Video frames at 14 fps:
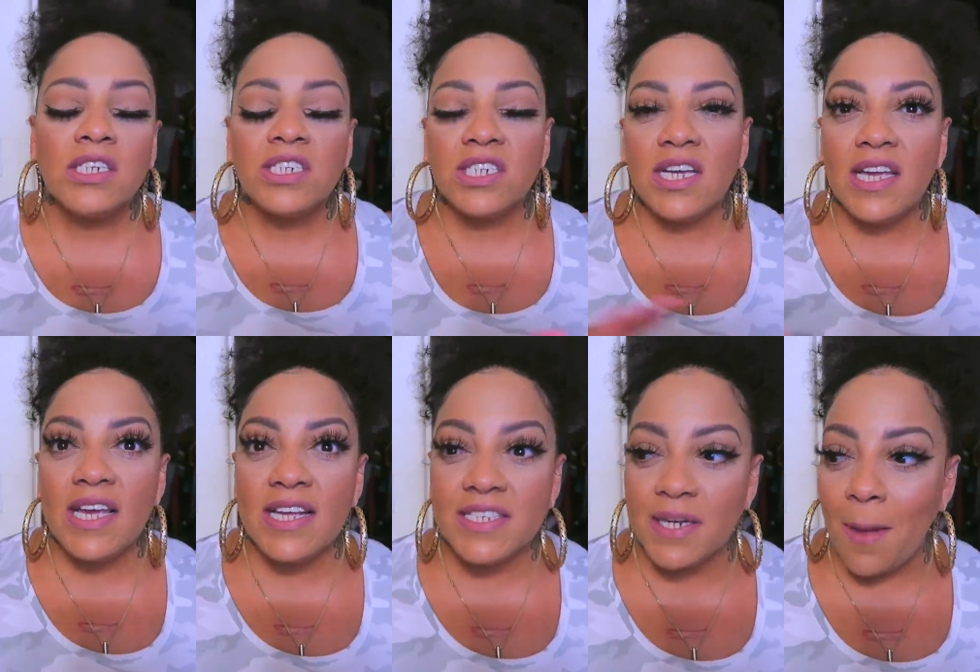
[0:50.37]

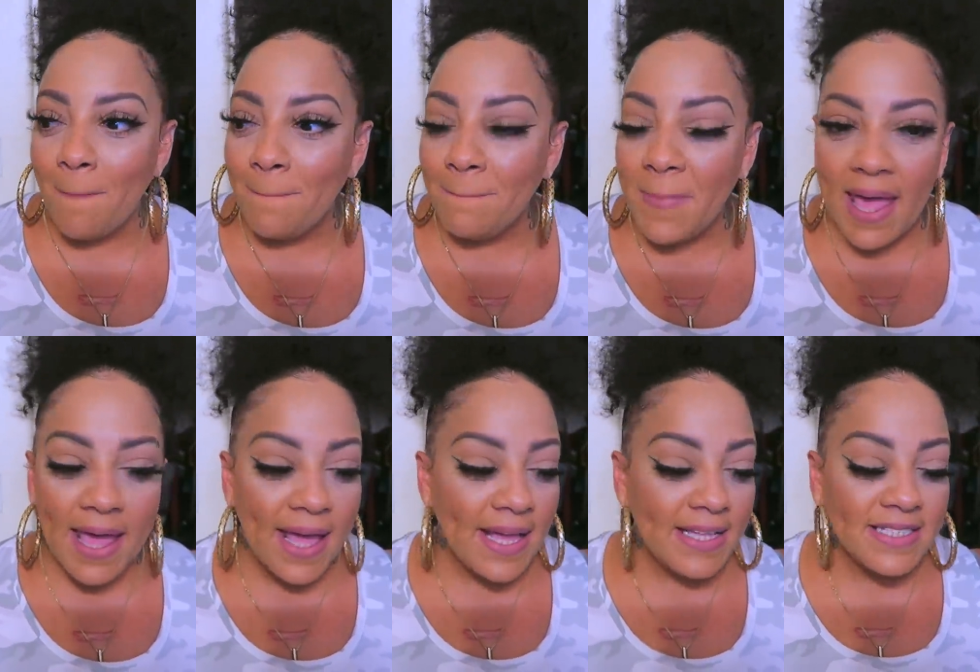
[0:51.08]
she is an
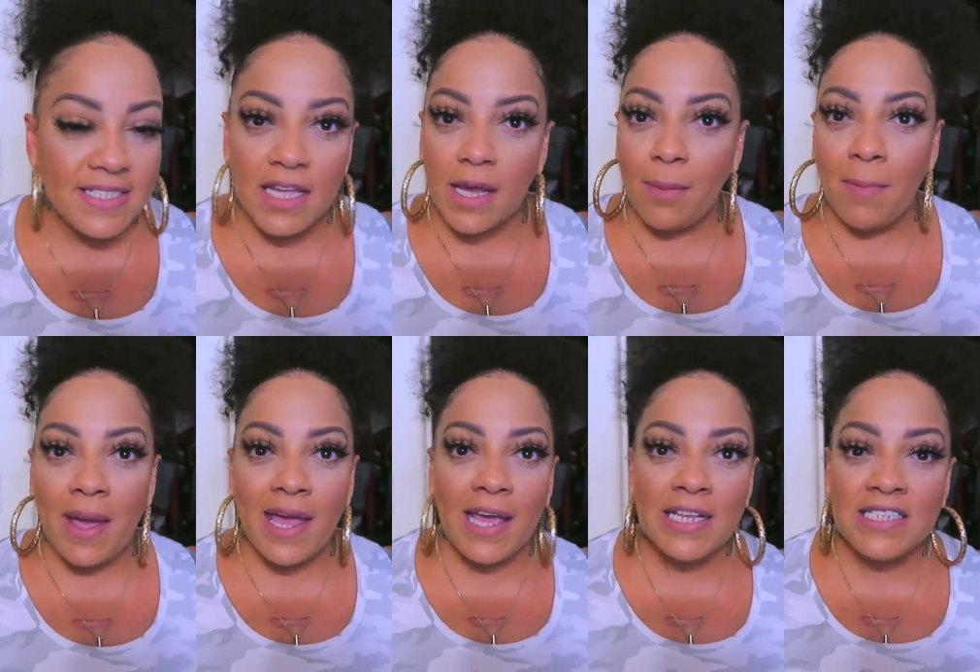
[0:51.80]
amazing
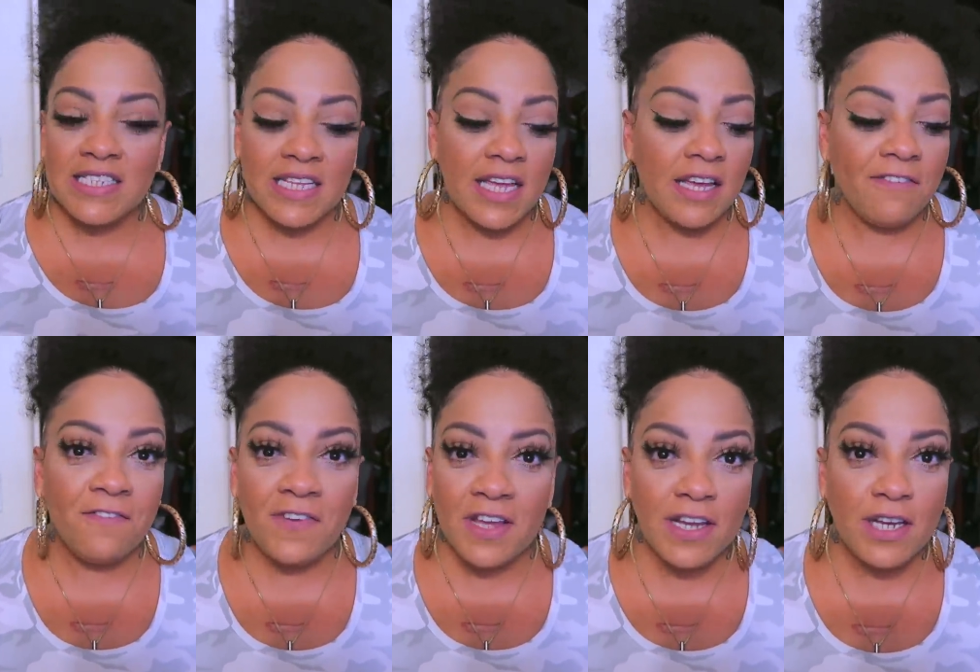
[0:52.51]
amazing
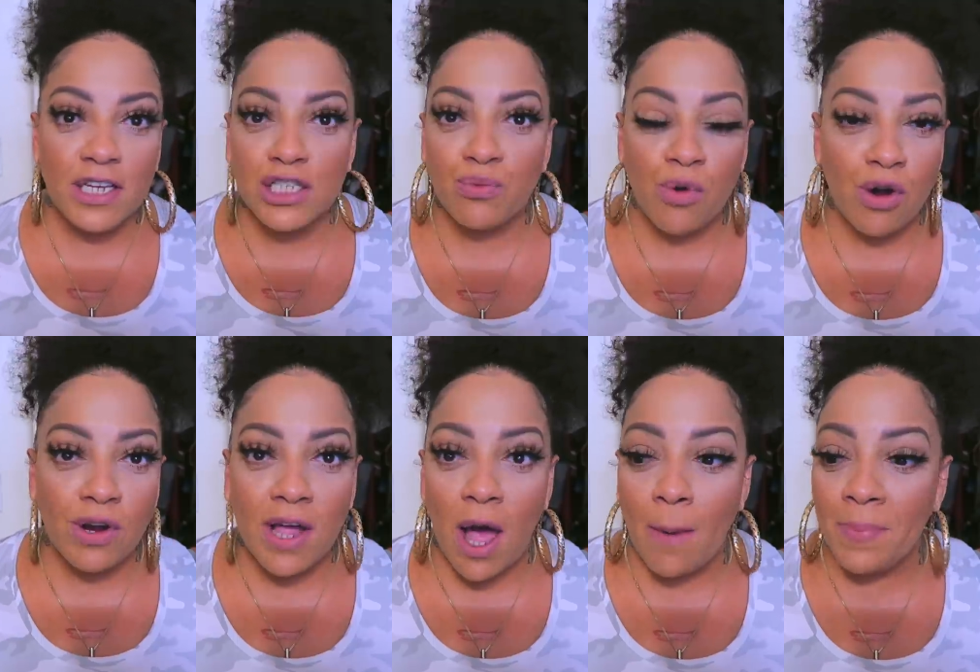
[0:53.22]
fitness
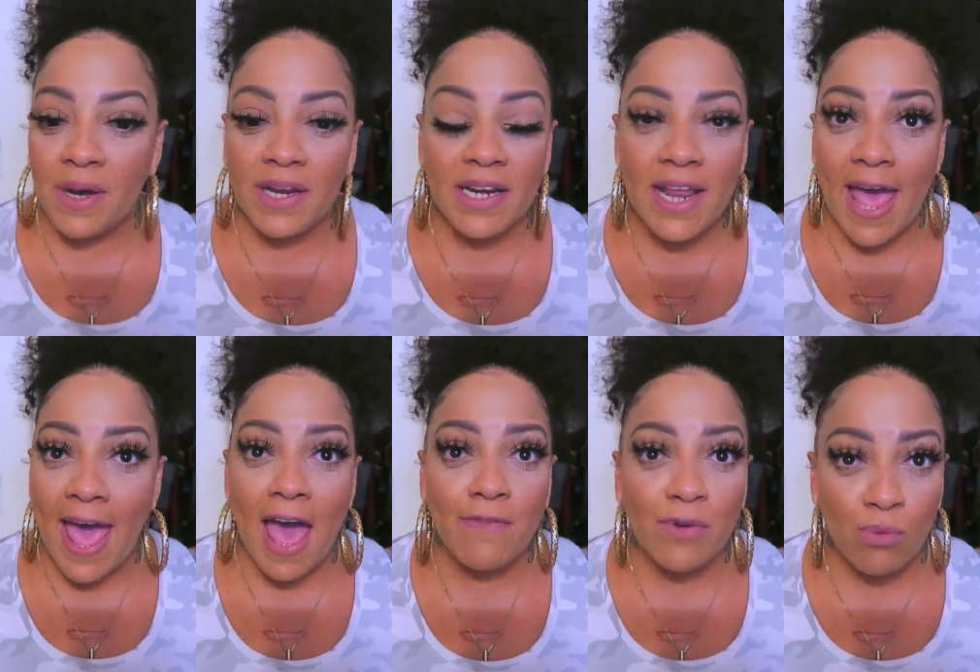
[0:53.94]
workout buddy to
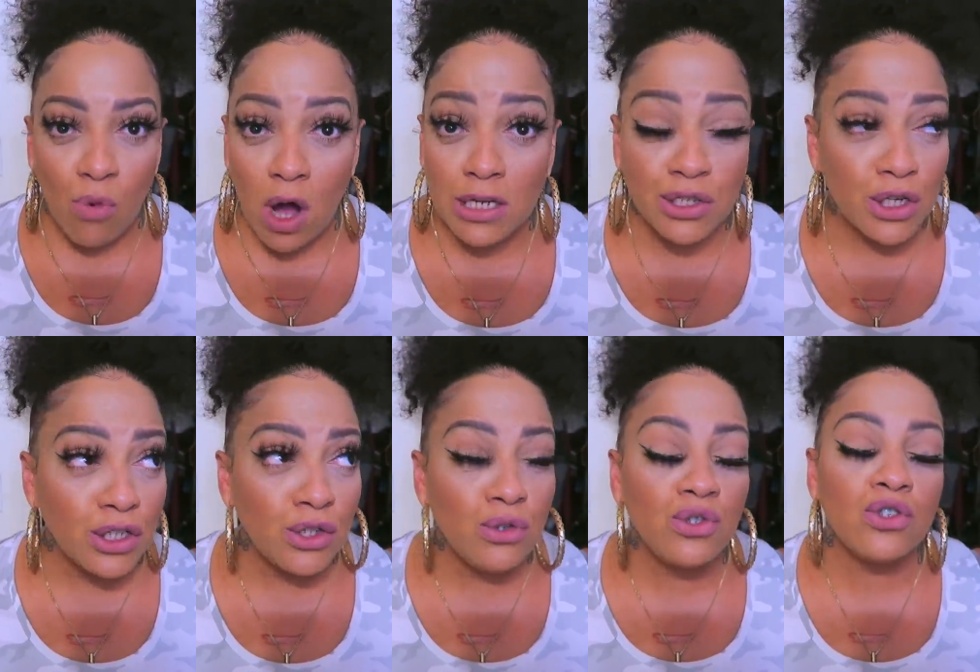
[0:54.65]
have and watch
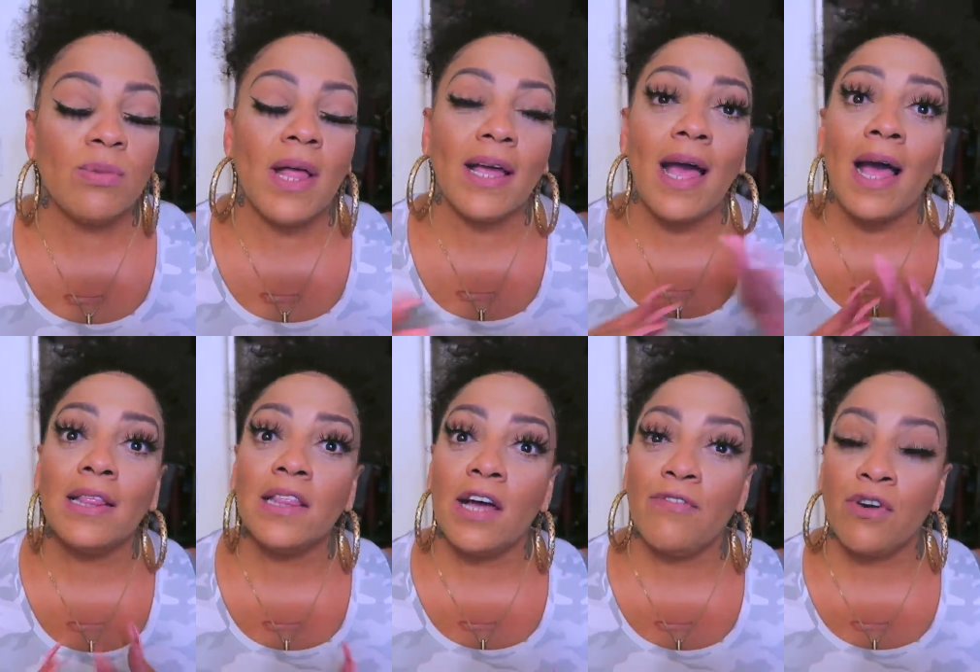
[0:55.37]
on youtube like i
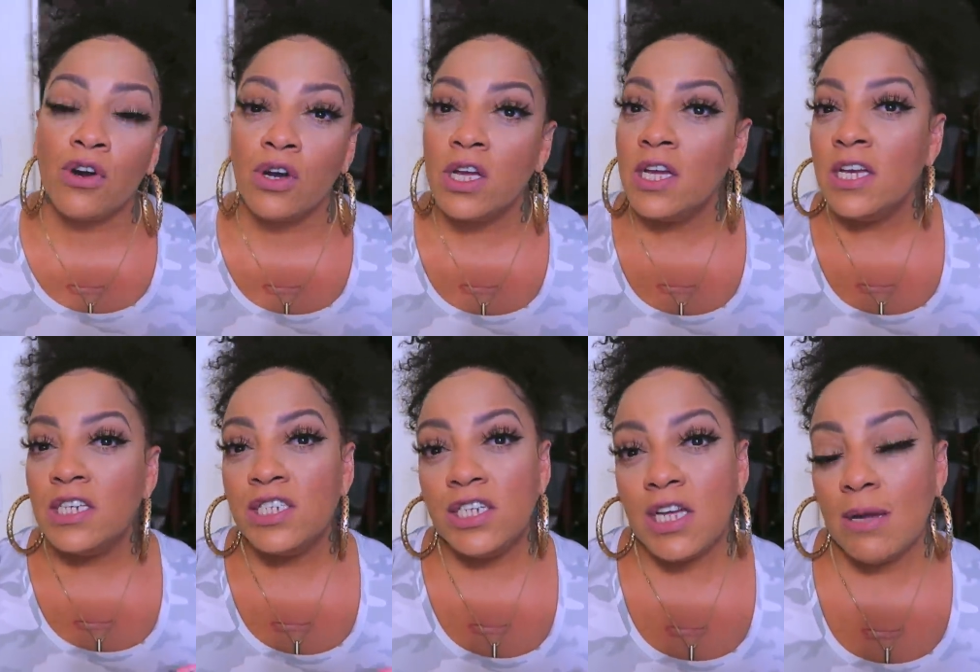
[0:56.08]
love her
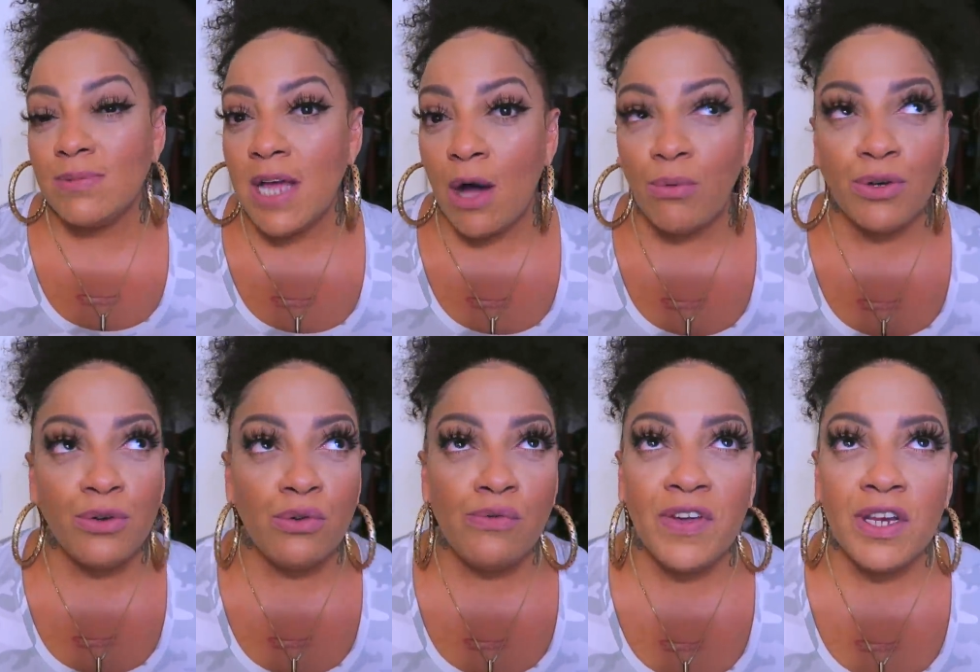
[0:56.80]
she comes out with
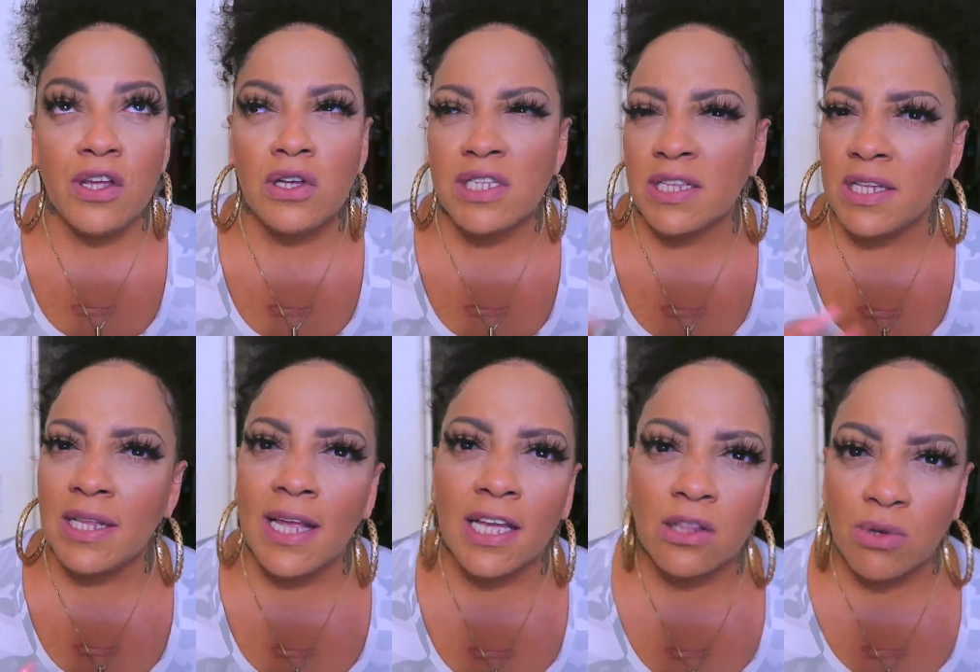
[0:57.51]
new videos i
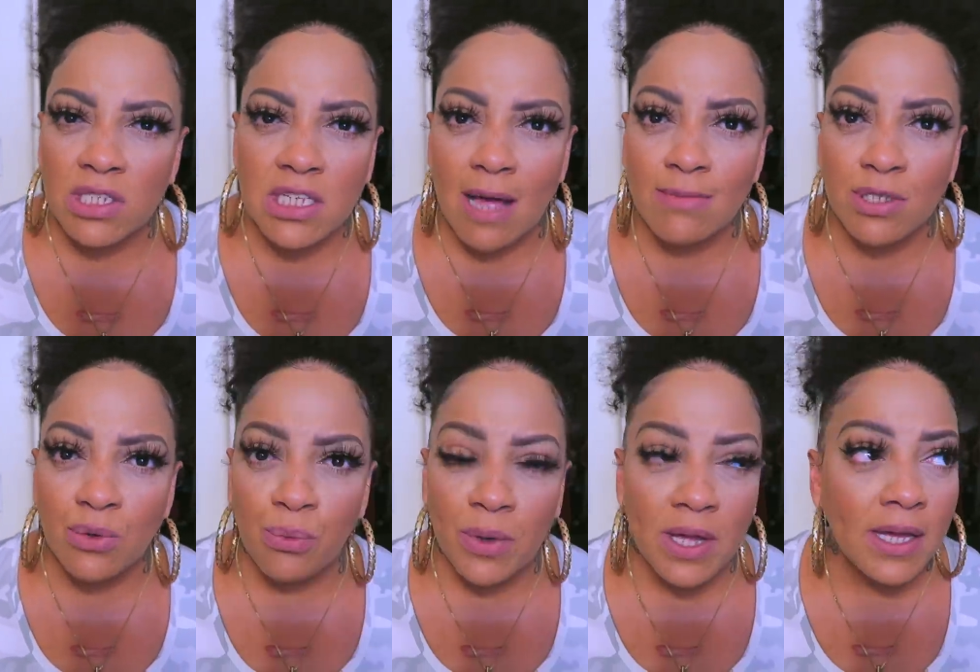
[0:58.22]
think like three times
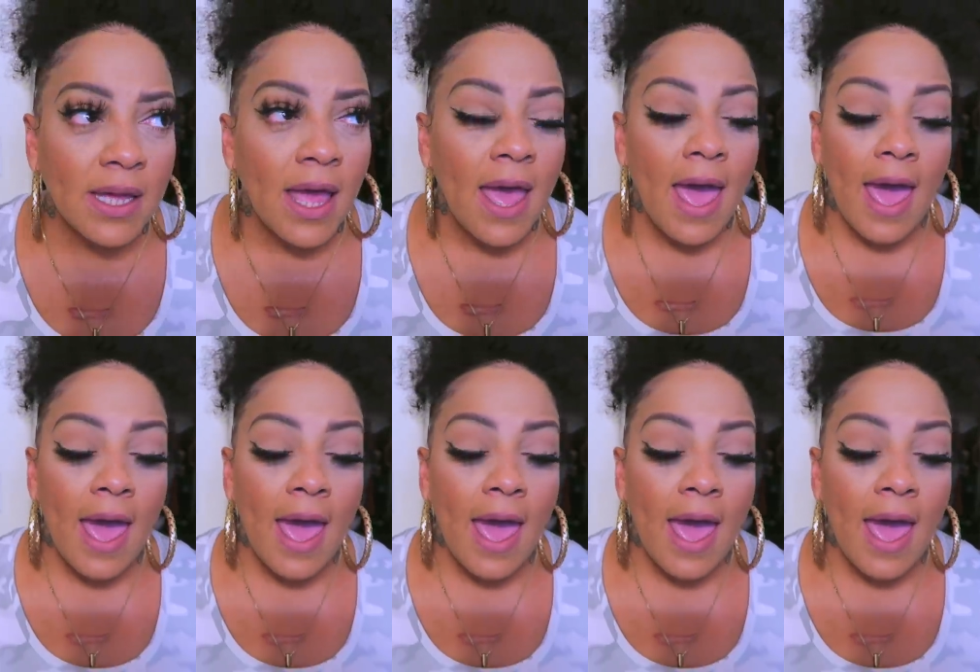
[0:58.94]
a week